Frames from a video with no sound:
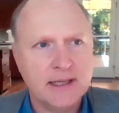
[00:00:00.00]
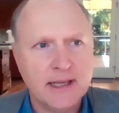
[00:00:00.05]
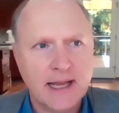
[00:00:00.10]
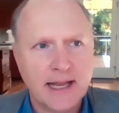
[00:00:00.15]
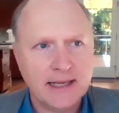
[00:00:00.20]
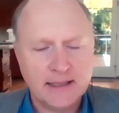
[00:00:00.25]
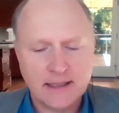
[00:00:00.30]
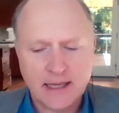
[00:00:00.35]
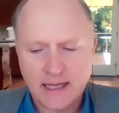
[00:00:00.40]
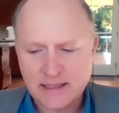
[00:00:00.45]

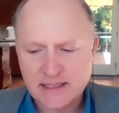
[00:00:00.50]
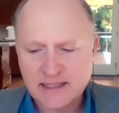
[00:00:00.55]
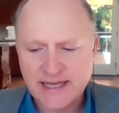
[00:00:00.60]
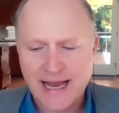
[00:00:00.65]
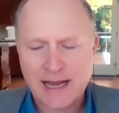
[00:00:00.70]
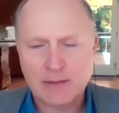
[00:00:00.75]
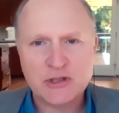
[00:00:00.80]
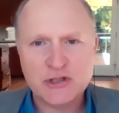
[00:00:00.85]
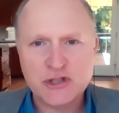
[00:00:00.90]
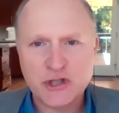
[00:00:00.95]
and
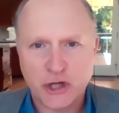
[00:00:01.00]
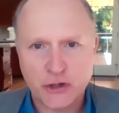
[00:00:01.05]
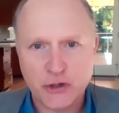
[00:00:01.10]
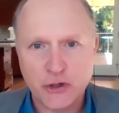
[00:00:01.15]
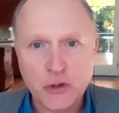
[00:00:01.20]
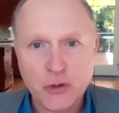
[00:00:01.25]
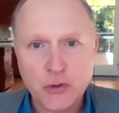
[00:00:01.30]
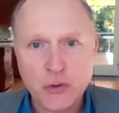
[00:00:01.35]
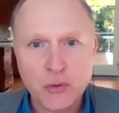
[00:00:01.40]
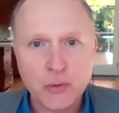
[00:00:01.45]
establish a
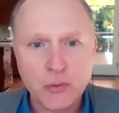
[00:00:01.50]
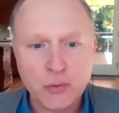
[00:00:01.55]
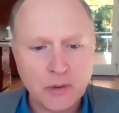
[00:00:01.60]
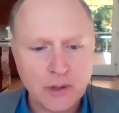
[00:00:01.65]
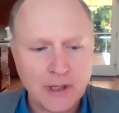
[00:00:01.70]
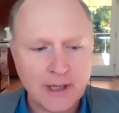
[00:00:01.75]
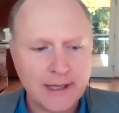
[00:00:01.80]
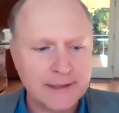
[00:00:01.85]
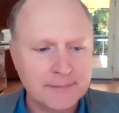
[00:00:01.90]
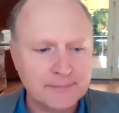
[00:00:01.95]
new
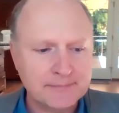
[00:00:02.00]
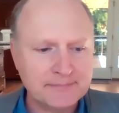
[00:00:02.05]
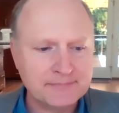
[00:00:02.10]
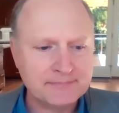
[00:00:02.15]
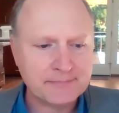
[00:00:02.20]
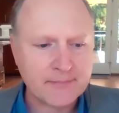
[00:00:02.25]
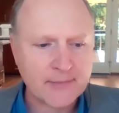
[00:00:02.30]
um,